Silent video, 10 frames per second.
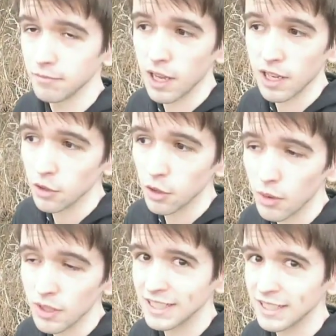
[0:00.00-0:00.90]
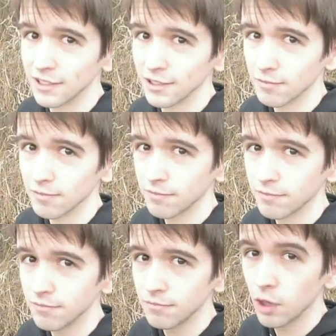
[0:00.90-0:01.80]
But I don't know what it is.
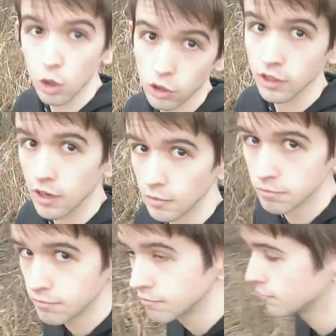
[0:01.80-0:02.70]
Go look it up.